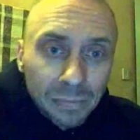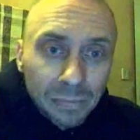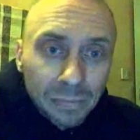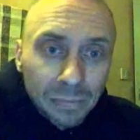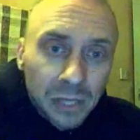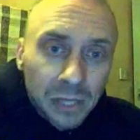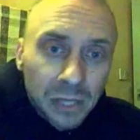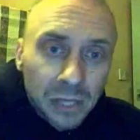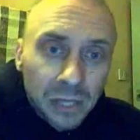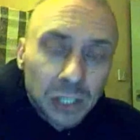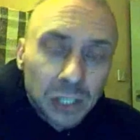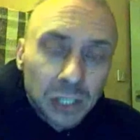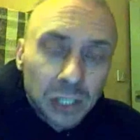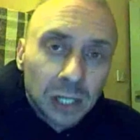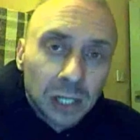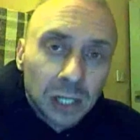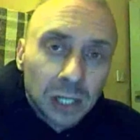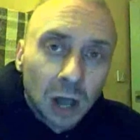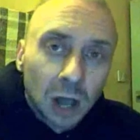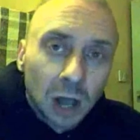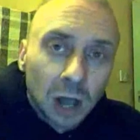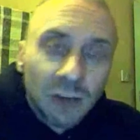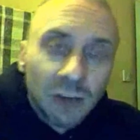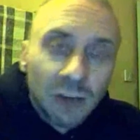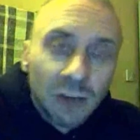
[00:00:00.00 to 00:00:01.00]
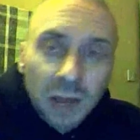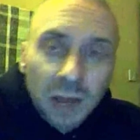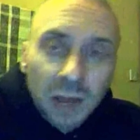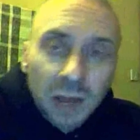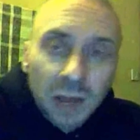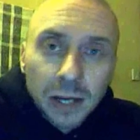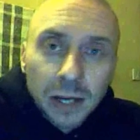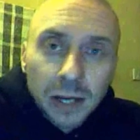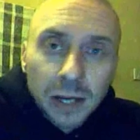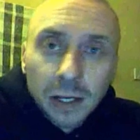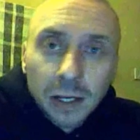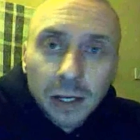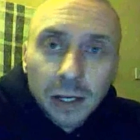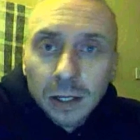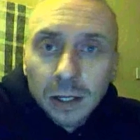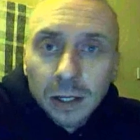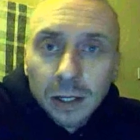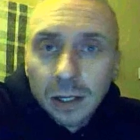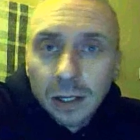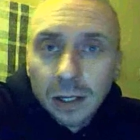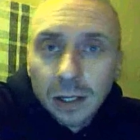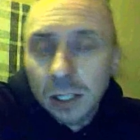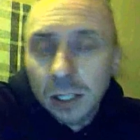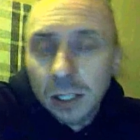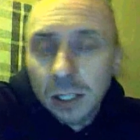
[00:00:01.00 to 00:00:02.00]
This thing that I've made
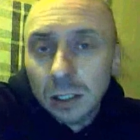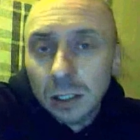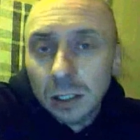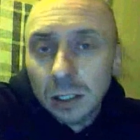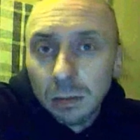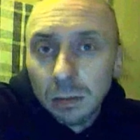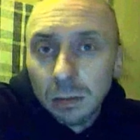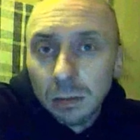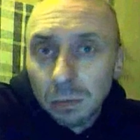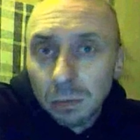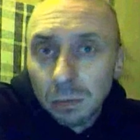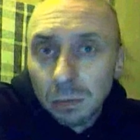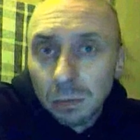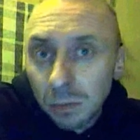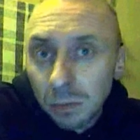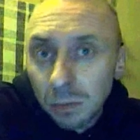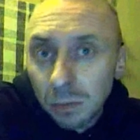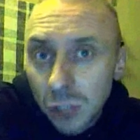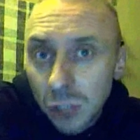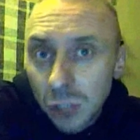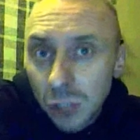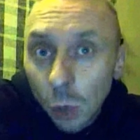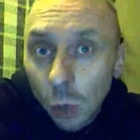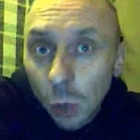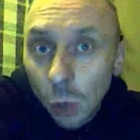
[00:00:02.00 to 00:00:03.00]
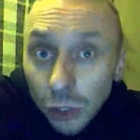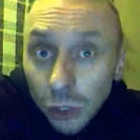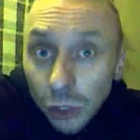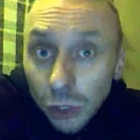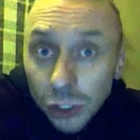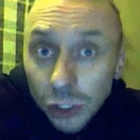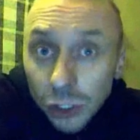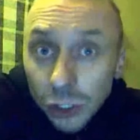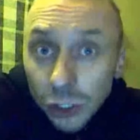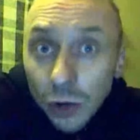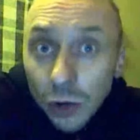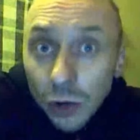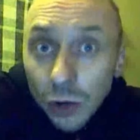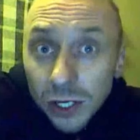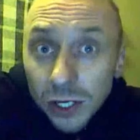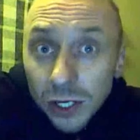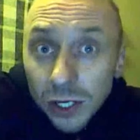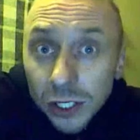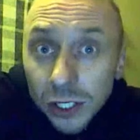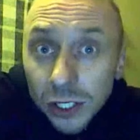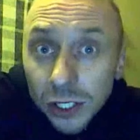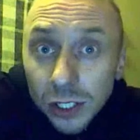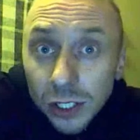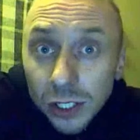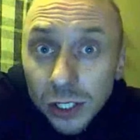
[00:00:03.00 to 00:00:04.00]
is soldered
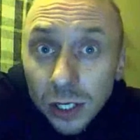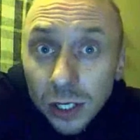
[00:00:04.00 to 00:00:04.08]
joints.